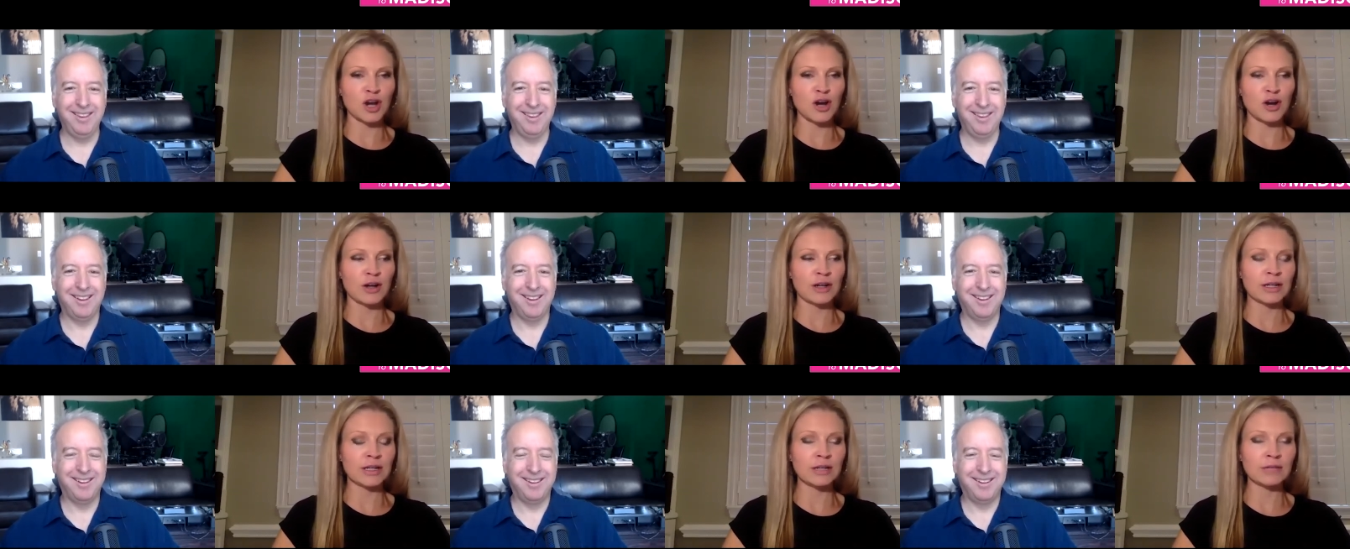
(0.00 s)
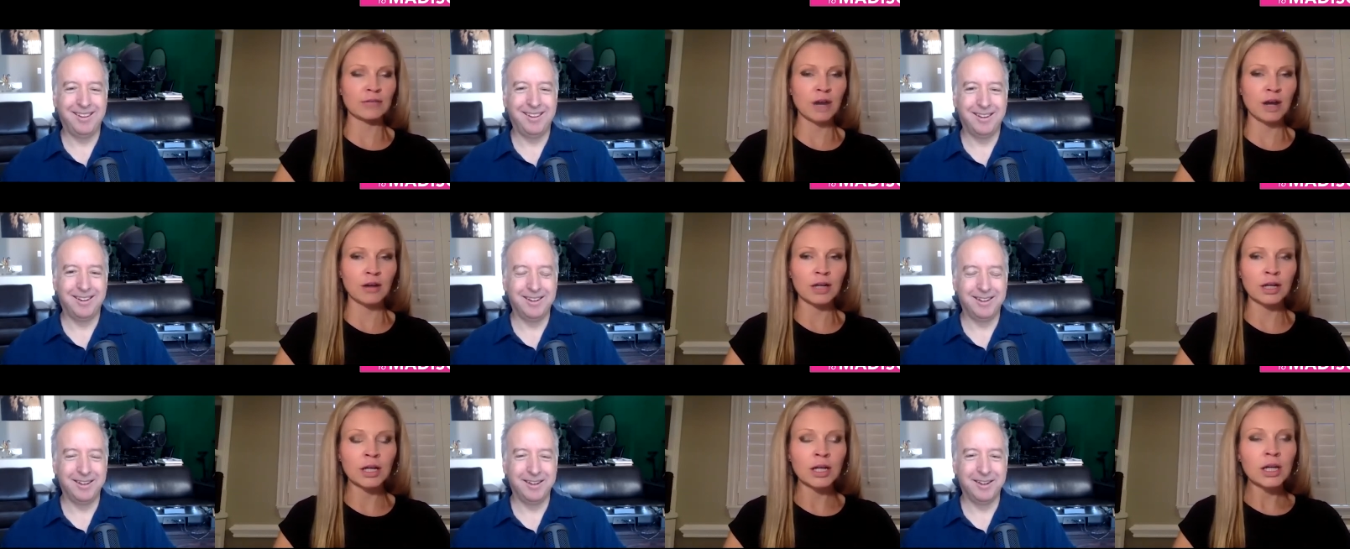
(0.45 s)
Speaker 1: And he wrote,
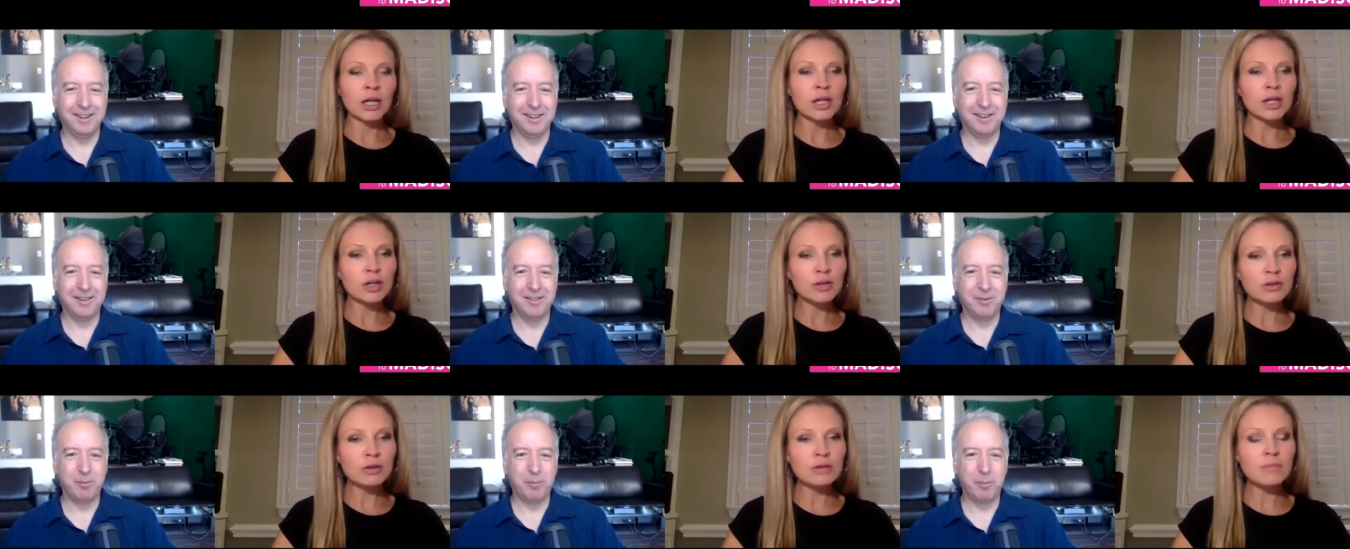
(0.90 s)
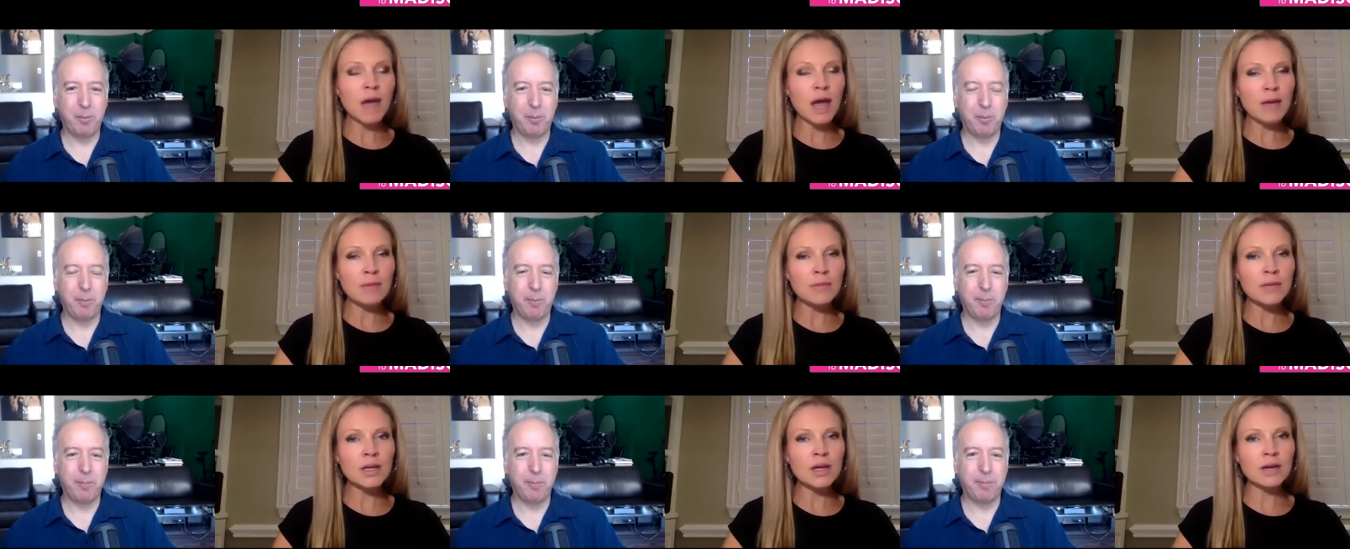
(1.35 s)
You remind
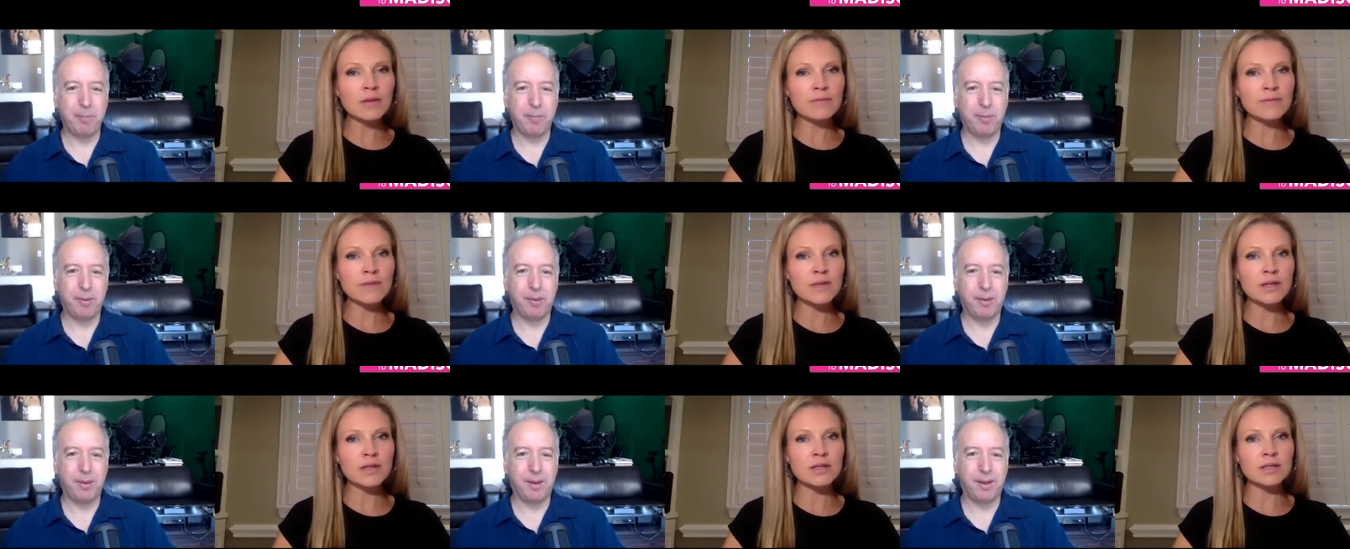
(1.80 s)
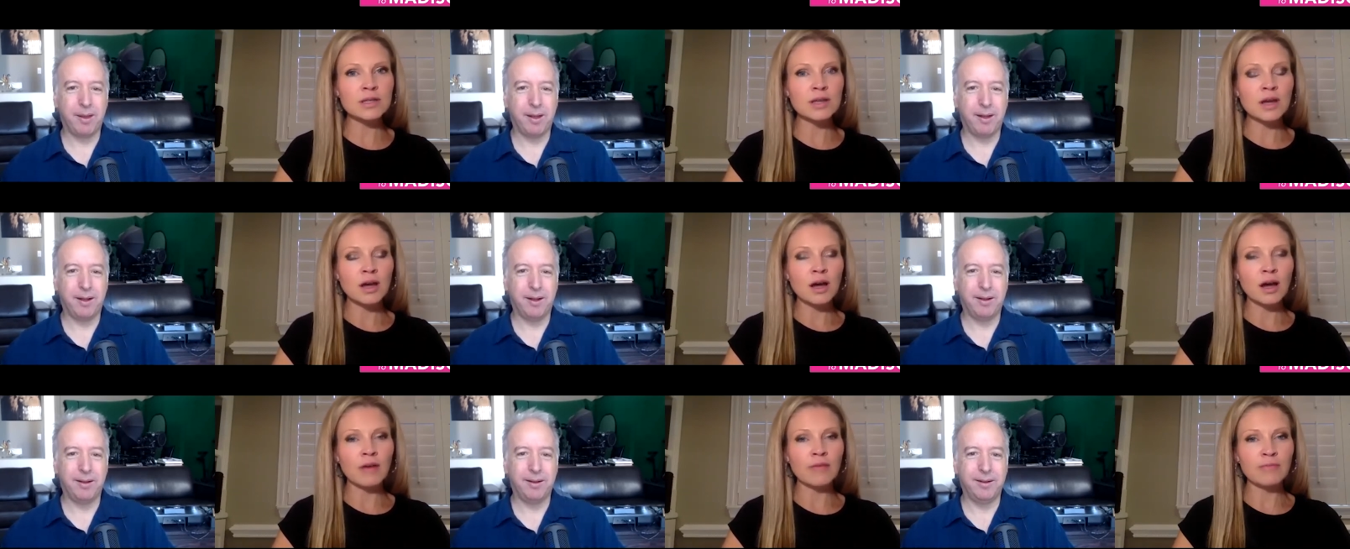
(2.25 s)
me of this
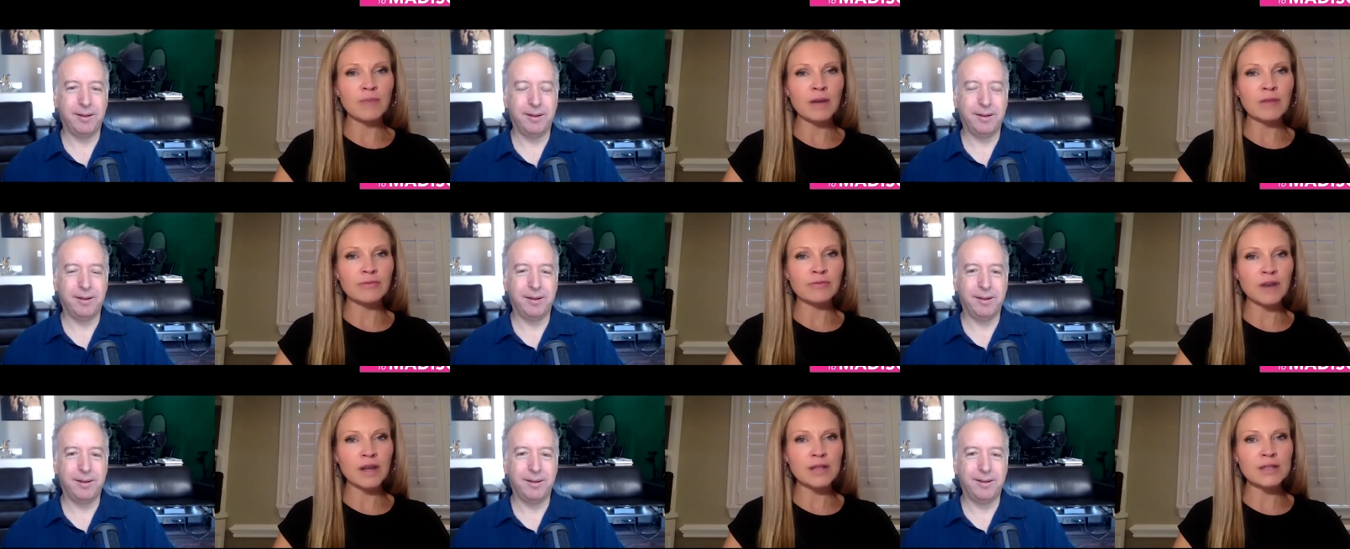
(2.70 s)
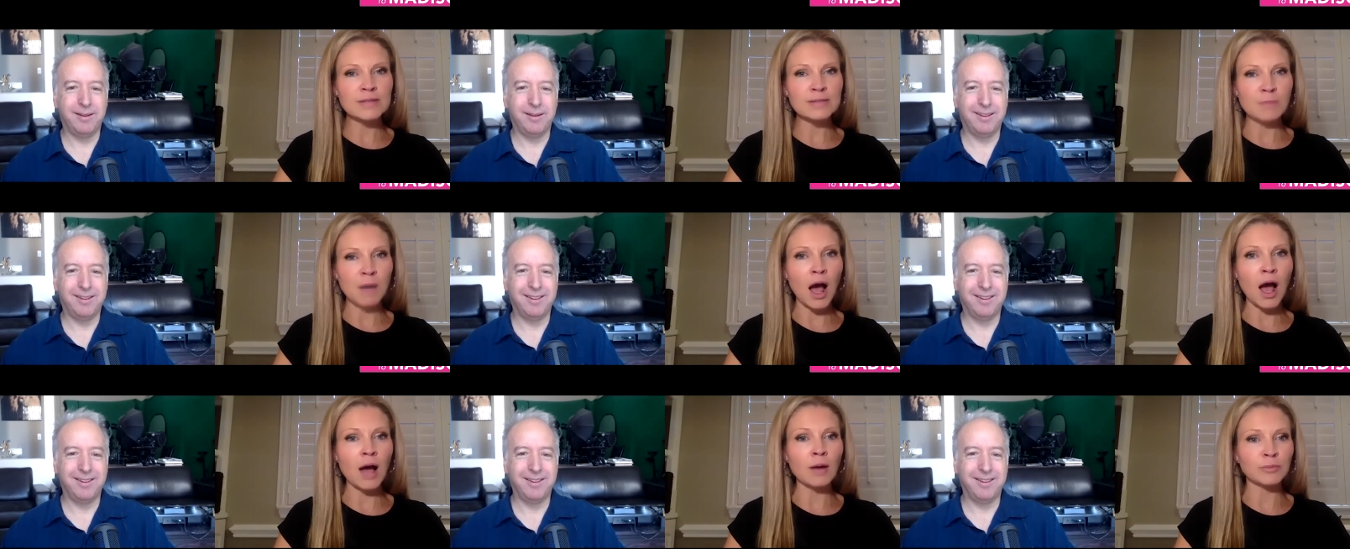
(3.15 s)
of my friend's
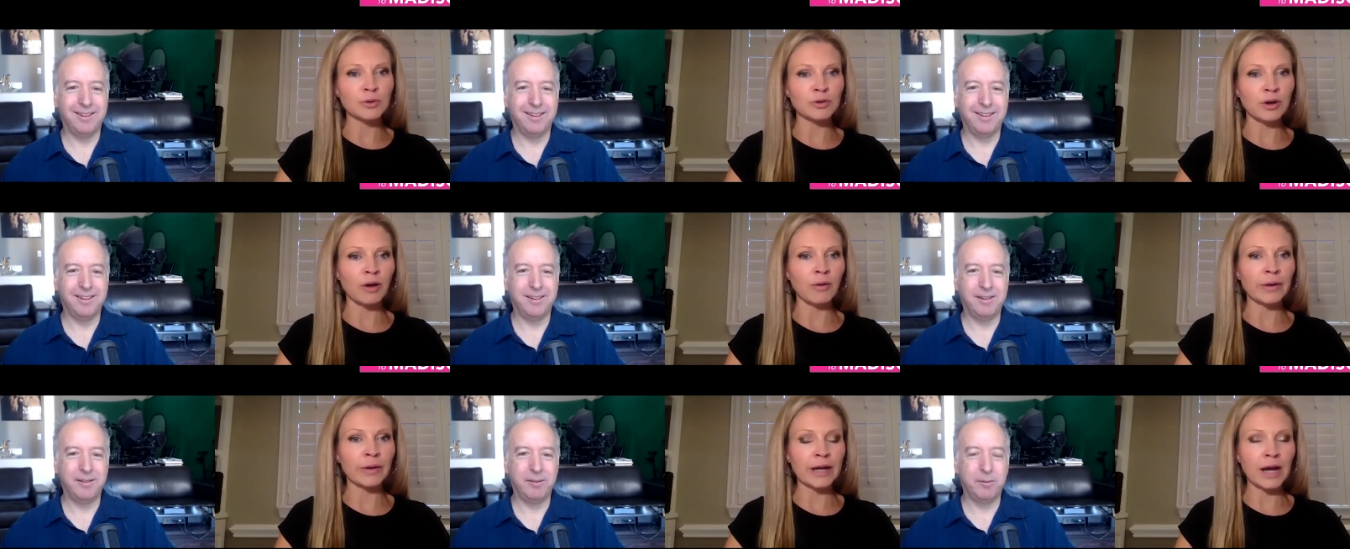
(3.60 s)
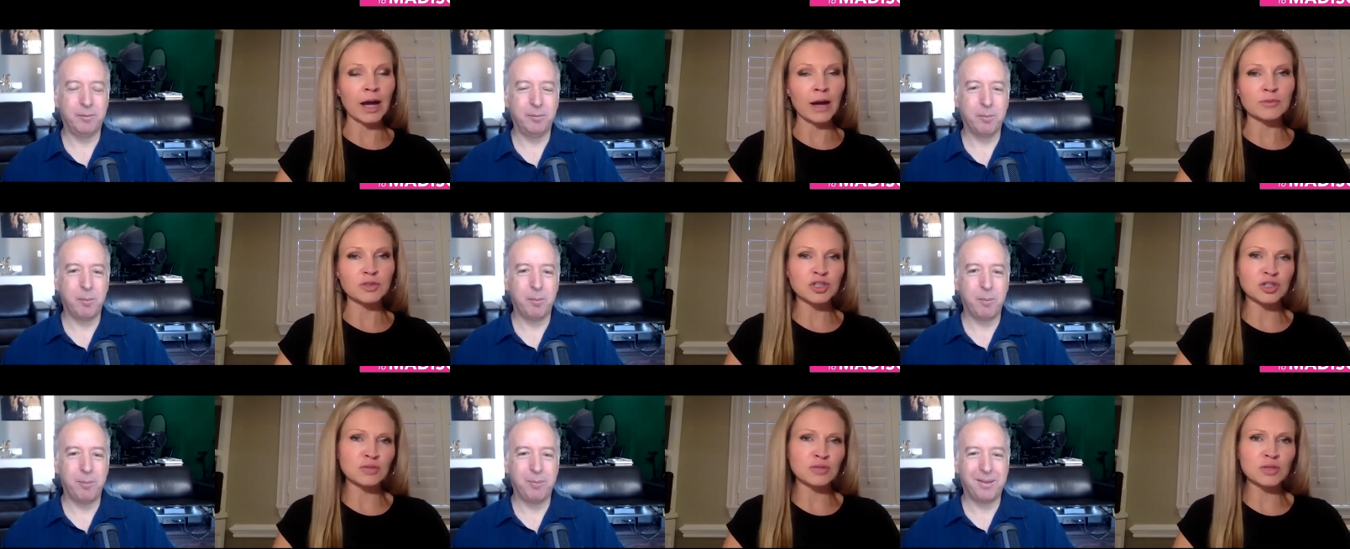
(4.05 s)
mom growing up.
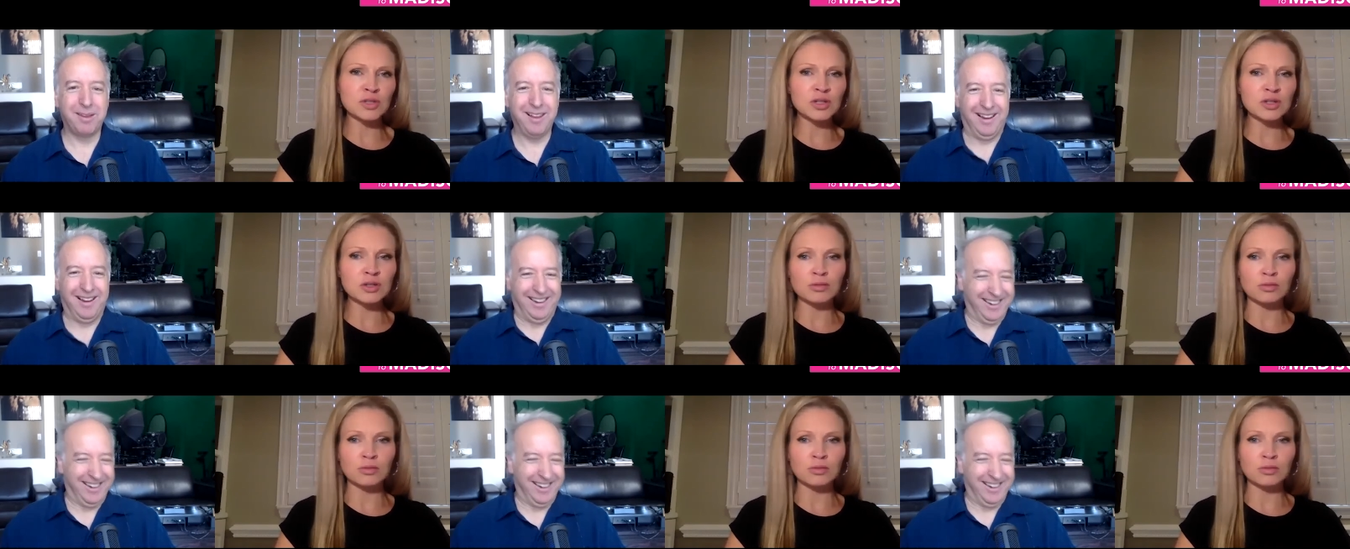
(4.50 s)
She would just